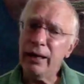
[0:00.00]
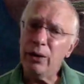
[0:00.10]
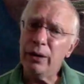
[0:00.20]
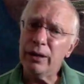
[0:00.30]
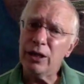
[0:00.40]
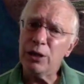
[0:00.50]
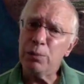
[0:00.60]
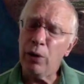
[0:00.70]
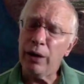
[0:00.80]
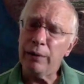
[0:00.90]
you know, at
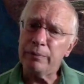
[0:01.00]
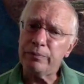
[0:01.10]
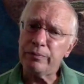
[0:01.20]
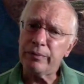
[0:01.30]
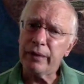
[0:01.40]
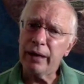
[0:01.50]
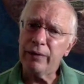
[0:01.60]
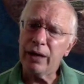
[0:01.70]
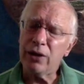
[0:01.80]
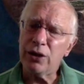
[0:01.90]
this point, I've
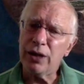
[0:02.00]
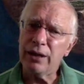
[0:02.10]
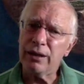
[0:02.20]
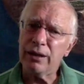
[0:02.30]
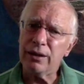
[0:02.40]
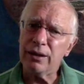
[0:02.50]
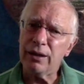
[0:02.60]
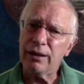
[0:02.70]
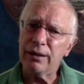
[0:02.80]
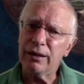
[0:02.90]
got to say that
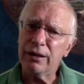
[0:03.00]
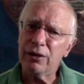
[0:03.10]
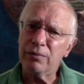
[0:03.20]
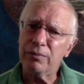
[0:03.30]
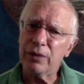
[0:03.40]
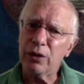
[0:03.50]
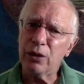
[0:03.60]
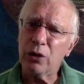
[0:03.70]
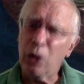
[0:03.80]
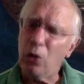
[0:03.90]

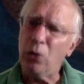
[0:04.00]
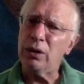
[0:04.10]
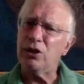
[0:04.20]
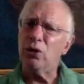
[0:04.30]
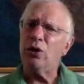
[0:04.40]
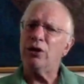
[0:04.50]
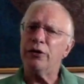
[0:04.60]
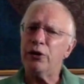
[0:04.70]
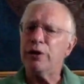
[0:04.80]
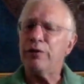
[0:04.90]
gold is no
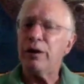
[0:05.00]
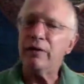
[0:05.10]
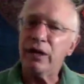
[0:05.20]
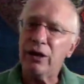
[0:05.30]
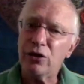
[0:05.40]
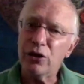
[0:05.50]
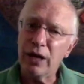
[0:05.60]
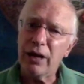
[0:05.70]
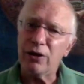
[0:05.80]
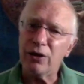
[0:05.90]
longer
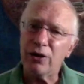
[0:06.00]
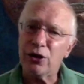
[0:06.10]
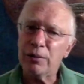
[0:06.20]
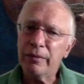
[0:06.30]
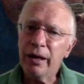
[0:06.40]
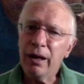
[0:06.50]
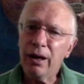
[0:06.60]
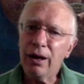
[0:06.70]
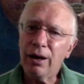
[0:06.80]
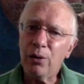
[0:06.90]
$35 an ounce.
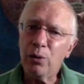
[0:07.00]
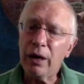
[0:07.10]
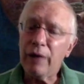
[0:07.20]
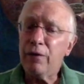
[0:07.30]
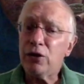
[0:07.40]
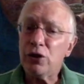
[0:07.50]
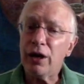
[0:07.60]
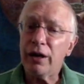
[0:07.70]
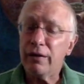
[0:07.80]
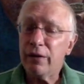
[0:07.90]
When I
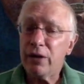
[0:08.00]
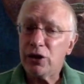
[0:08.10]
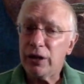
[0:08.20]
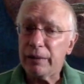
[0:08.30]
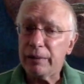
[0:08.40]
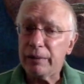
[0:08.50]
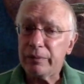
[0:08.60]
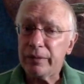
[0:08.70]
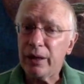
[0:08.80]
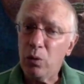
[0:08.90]
first started investing,
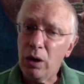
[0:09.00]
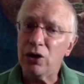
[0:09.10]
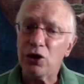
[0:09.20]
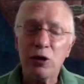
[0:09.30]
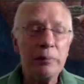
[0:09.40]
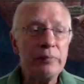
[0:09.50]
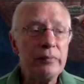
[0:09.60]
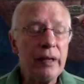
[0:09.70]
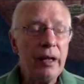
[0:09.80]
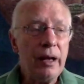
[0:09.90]
it was.
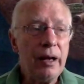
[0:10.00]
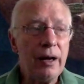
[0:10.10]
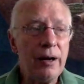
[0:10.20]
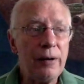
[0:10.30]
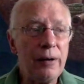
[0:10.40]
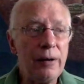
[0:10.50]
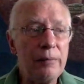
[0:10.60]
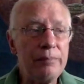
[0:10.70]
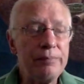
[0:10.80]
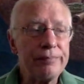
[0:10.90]

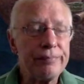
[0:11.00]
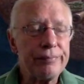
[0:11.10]
But,